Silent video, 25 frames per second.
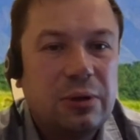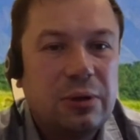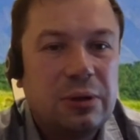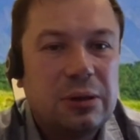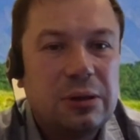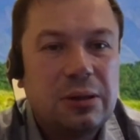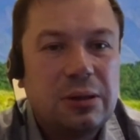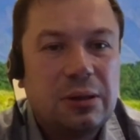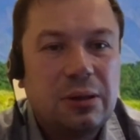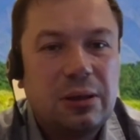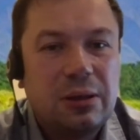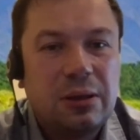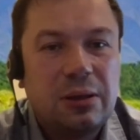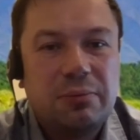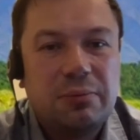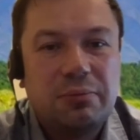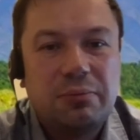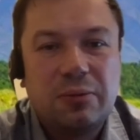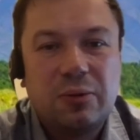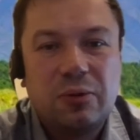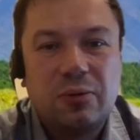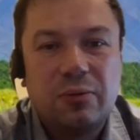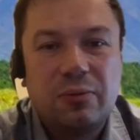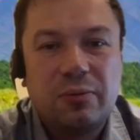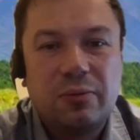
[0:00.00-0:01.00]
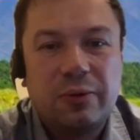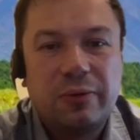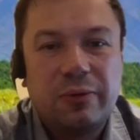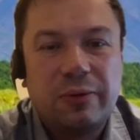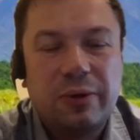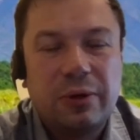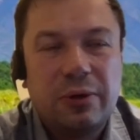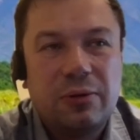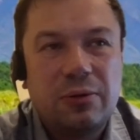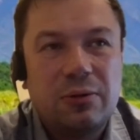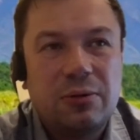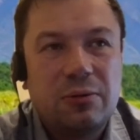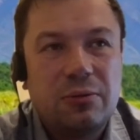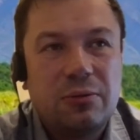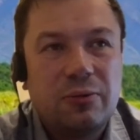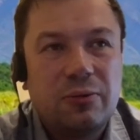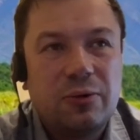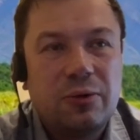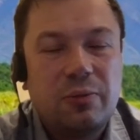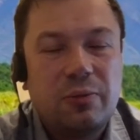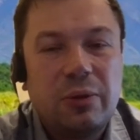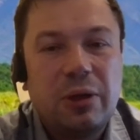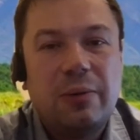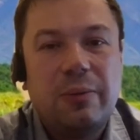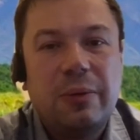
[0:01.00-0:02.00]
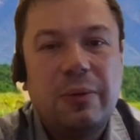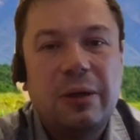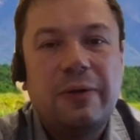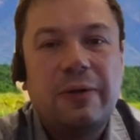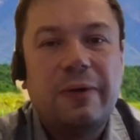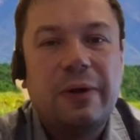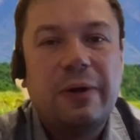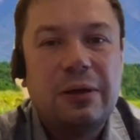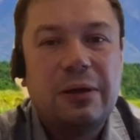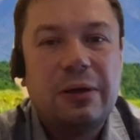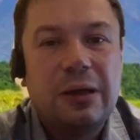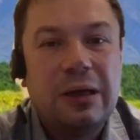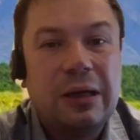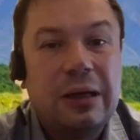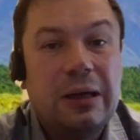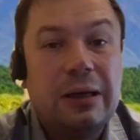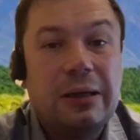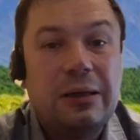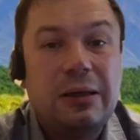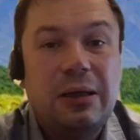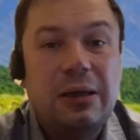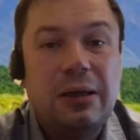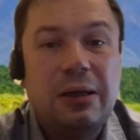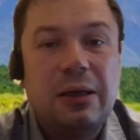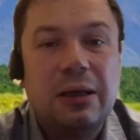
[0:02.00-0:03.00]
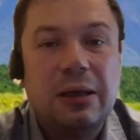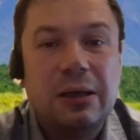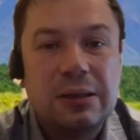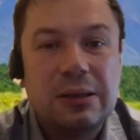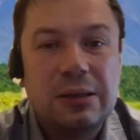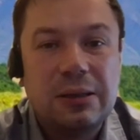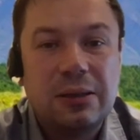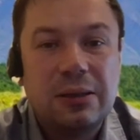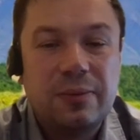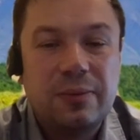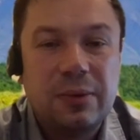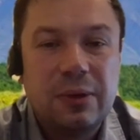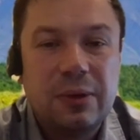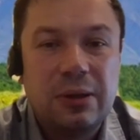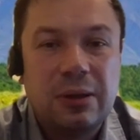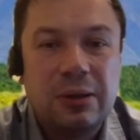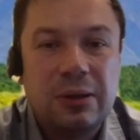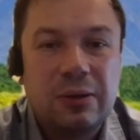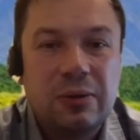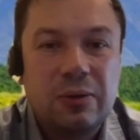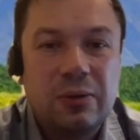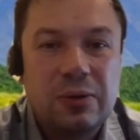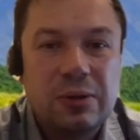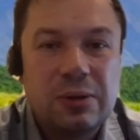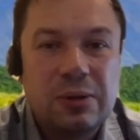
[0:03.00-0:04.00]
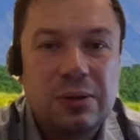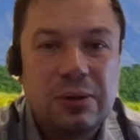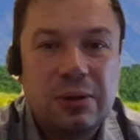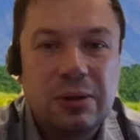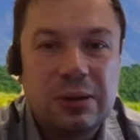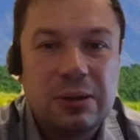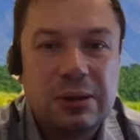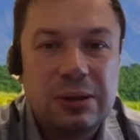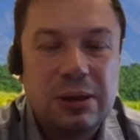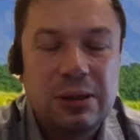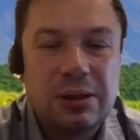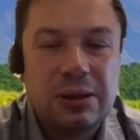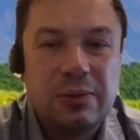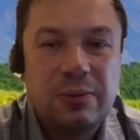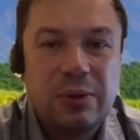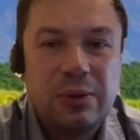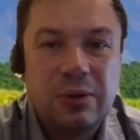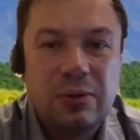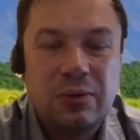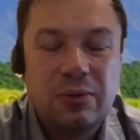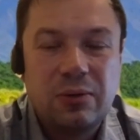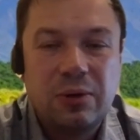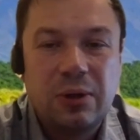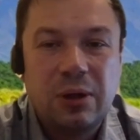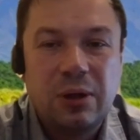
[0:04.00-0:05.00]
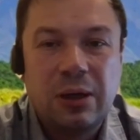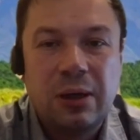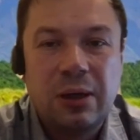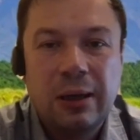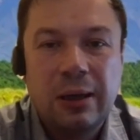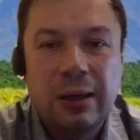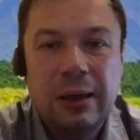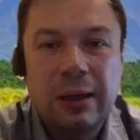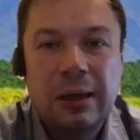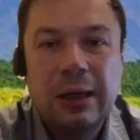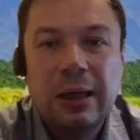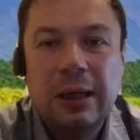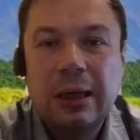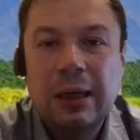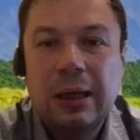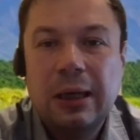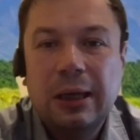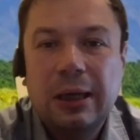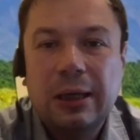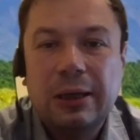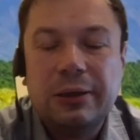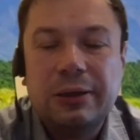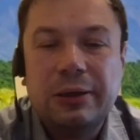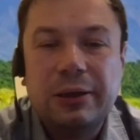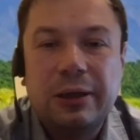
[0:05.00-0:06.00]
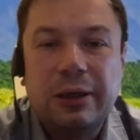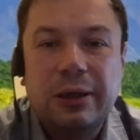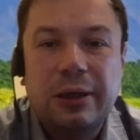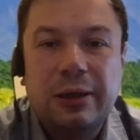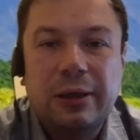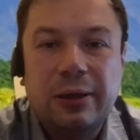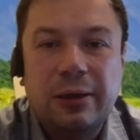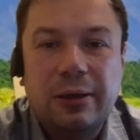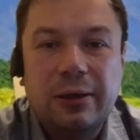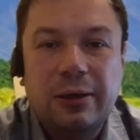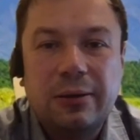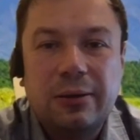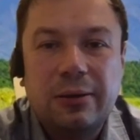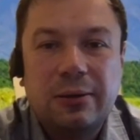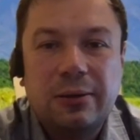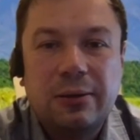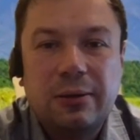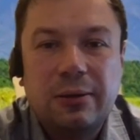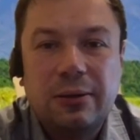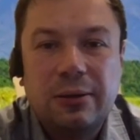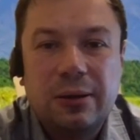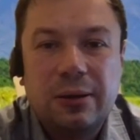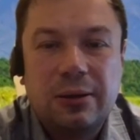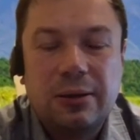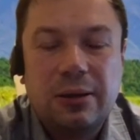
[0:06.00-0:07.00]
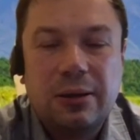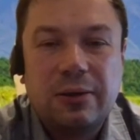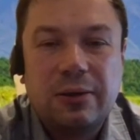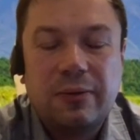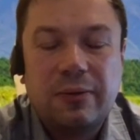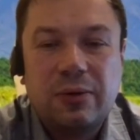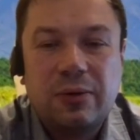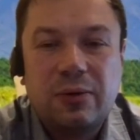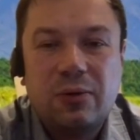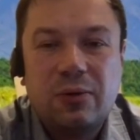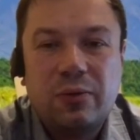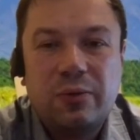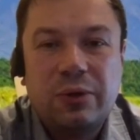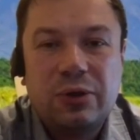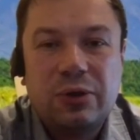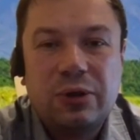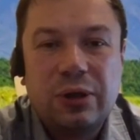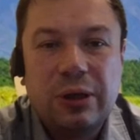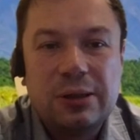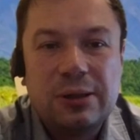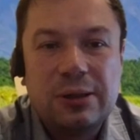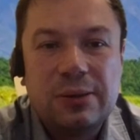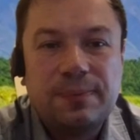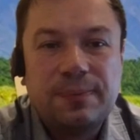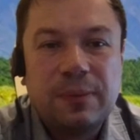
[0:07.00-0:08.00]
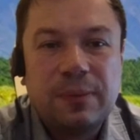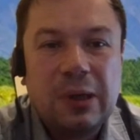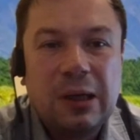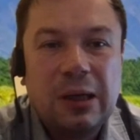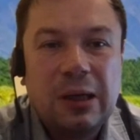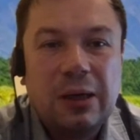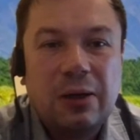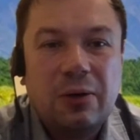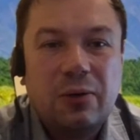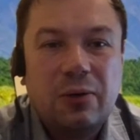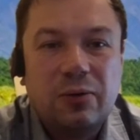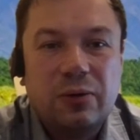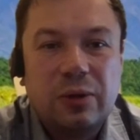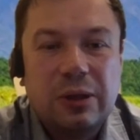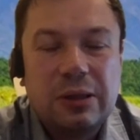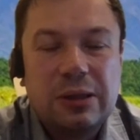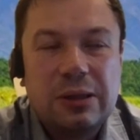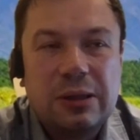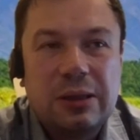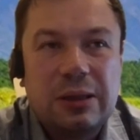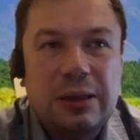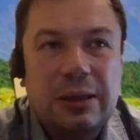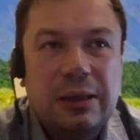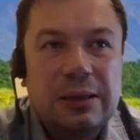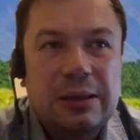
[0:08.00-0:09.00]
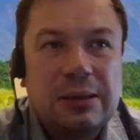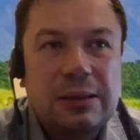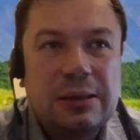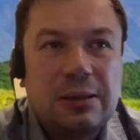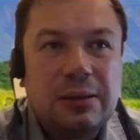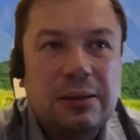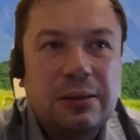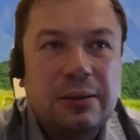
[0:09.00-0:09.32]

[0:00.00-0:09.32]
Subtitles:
that people are getting married, getting divorced, so they are changing names. We cannot get rid of that.